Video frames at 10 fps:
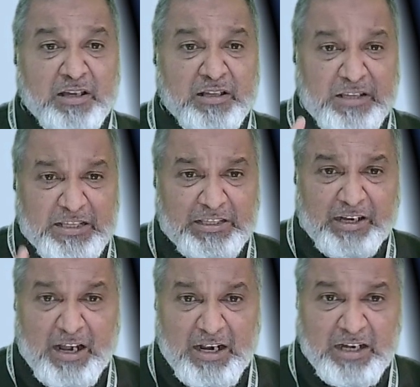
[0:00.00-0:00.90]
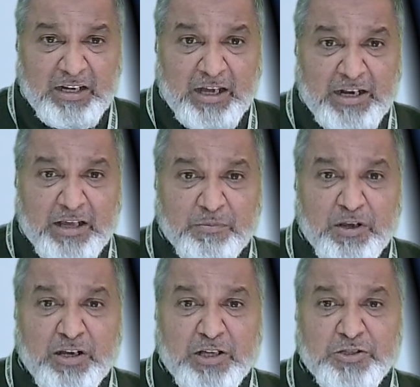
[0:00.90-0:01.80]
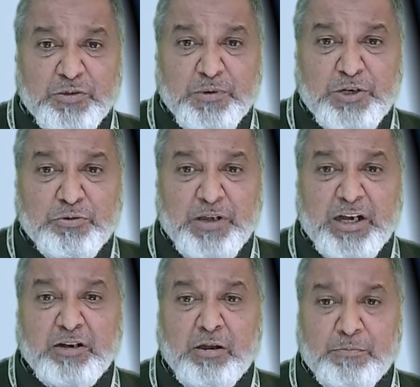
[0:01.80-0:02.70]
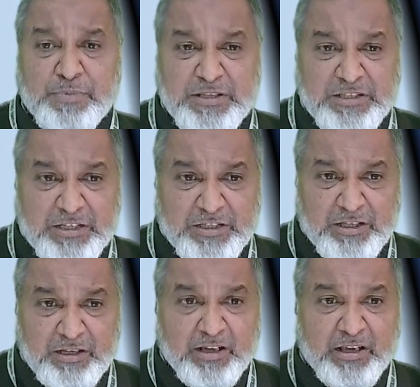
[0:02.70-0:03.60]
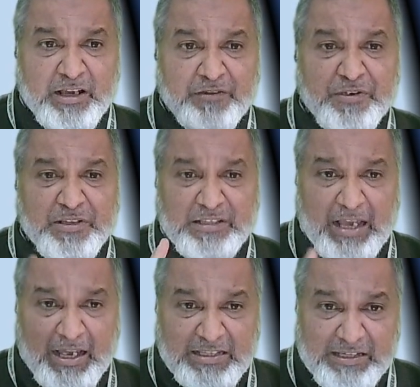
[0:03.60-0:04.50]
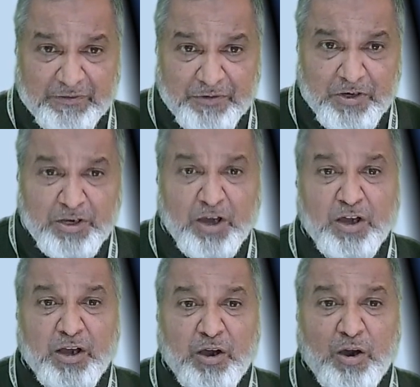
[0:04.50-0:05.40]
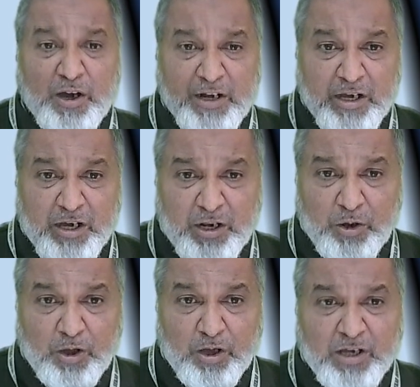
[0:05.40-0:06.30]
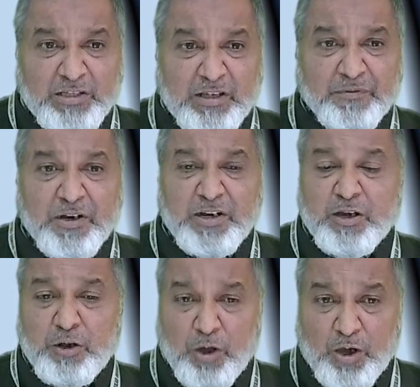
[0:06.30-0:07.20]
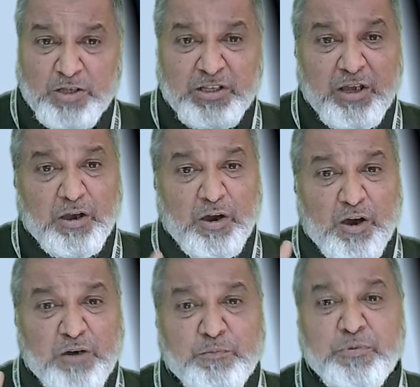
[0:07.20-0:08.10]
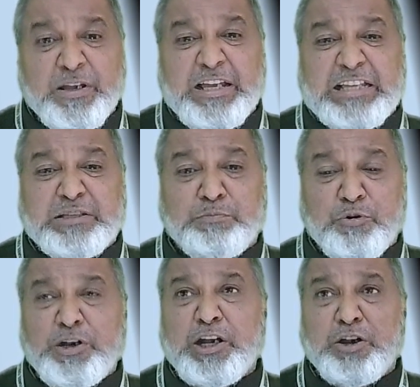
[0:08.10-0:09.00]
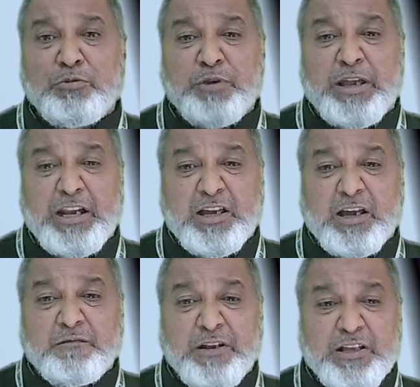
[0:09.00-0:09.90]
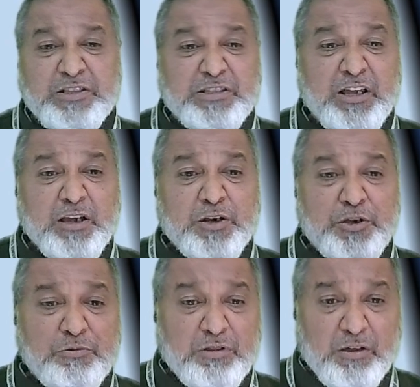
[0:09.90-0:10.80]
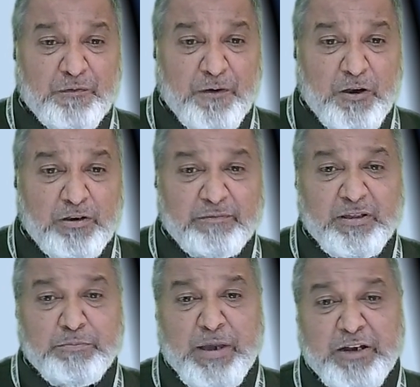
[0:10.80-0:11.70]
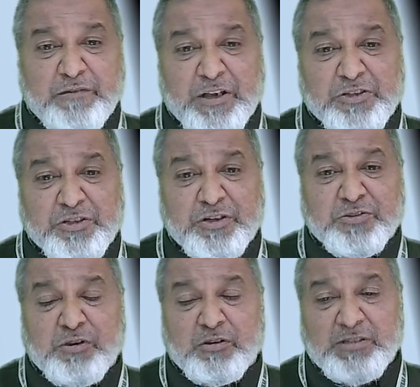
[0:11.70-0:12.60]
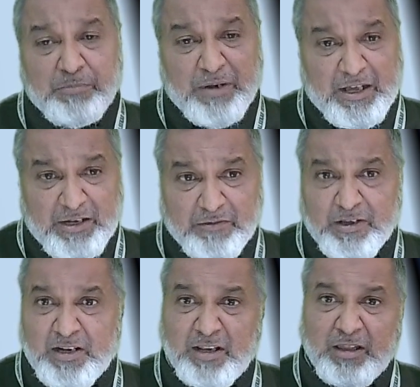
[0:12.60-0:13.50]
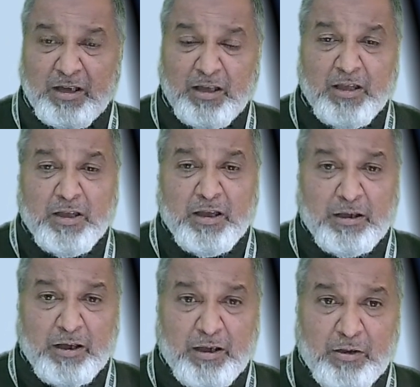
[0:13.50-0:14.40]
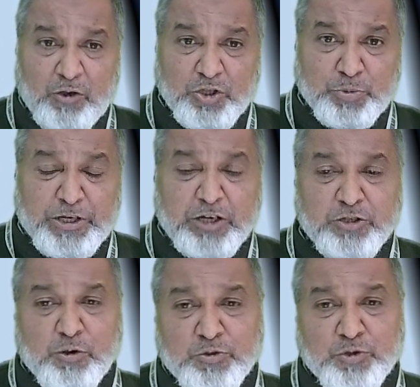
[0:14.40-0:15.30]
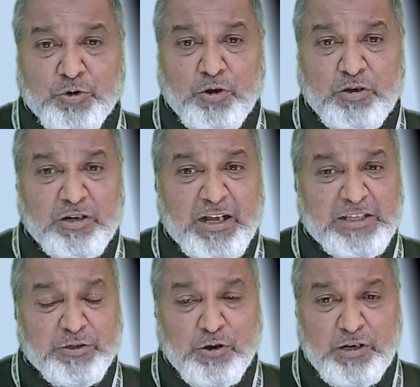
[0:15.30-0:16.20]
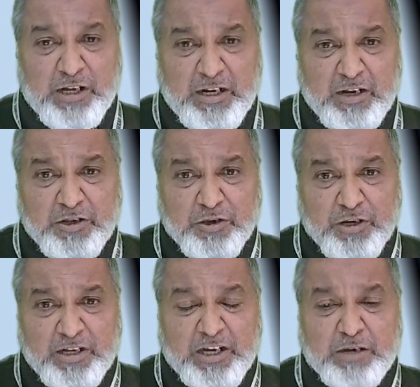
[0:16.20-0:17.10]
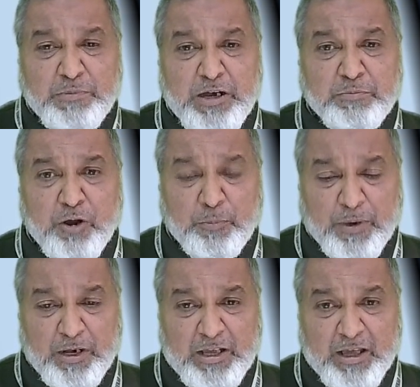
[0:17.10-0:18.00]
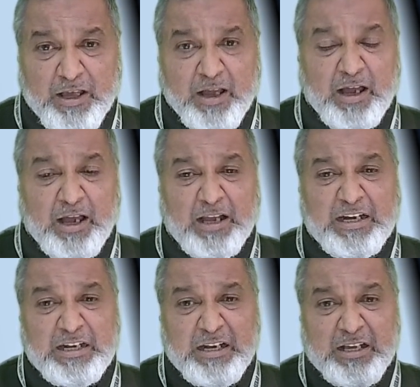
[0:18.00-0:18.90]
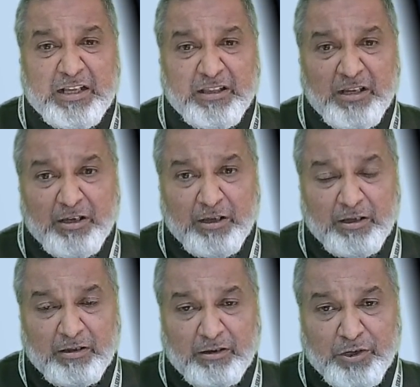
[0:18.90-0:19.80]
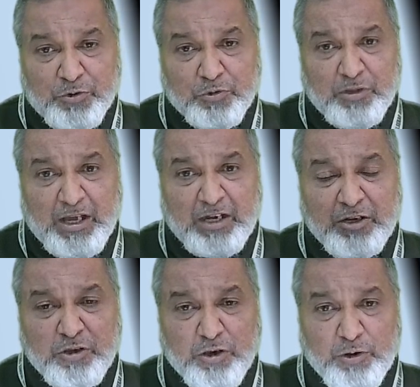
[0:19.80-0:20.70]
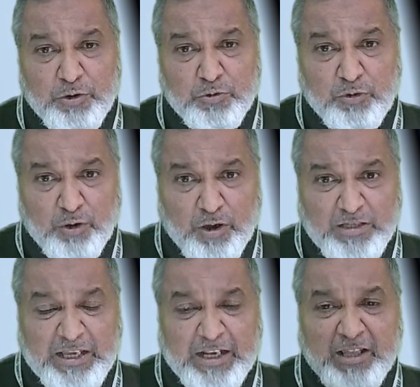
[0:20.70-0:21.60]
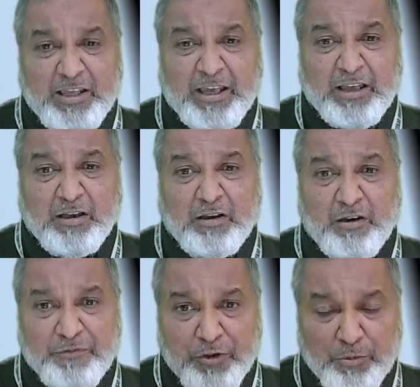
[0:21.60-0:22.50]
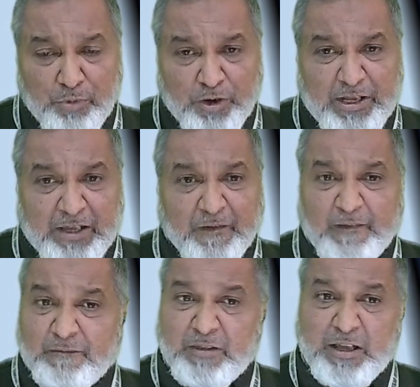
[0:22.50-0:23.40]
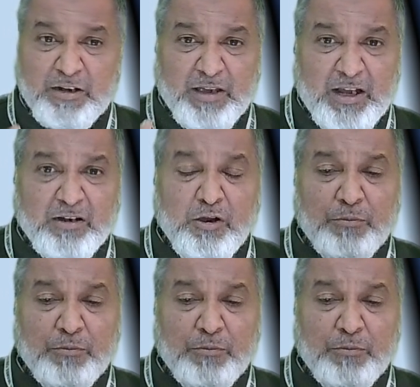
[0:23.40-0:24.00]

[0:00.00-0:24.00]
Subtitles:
This right enables consumer to get compensation if he has suffered a loss or is put into inconvenience due to the fault of the manufacturers or supplier. Even in the hospitals, also doctor has not done your treatment properly, and the due to that you are going to lose anything of your body. Then you can